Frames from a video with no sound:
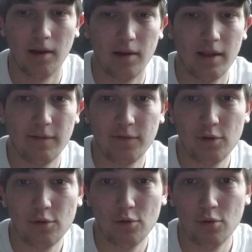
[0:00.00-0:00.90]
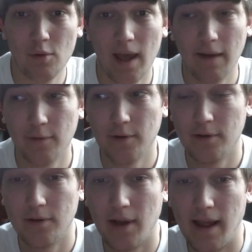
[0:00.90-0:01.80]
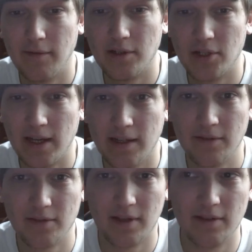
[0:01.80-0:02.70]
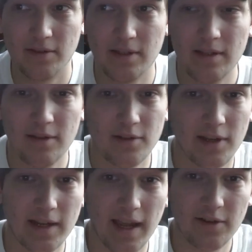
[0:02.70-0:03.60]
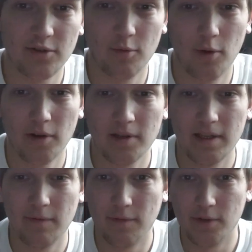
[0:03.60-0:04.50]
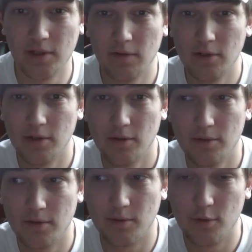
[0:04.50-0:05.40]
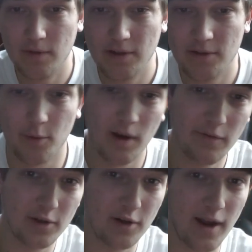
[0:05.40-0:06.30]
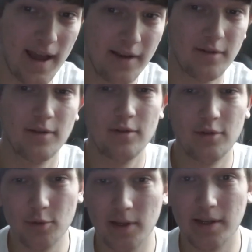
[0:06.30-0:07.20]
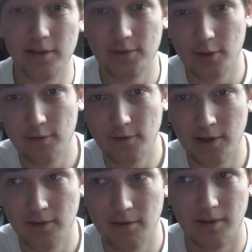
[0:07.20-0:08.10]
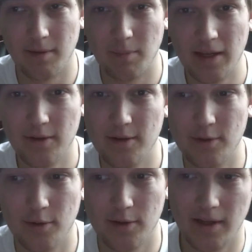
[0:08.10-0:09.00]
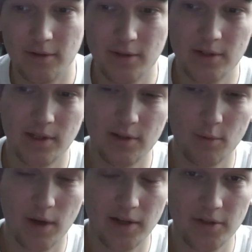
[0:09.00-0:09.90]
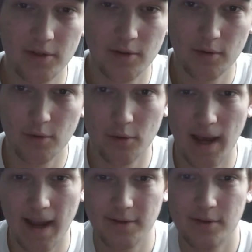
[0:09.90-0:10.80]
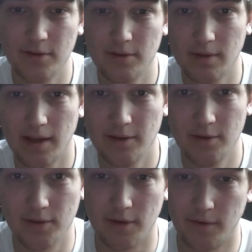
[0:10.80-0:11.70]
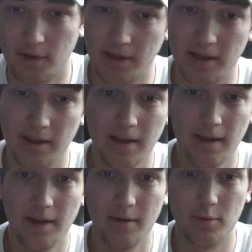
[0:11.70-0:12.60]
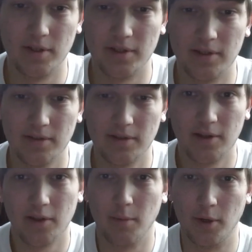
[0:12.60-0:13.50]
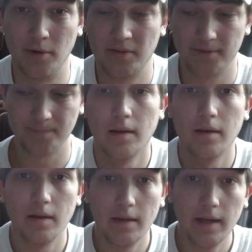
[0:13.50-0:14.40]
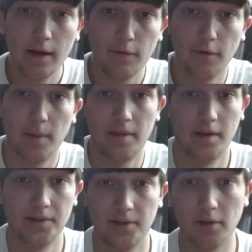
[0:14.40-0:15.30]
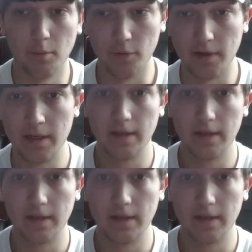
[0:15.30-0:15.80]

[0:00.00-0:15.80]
if you ever have the chance and see there's like extra work even for TV shows or movies or wherever you're at, do it. It's so fun. They pay you to do it and you just get to watch cool actors kind of do stuff all day, which is another bonus. Now for my thoughts on the movie.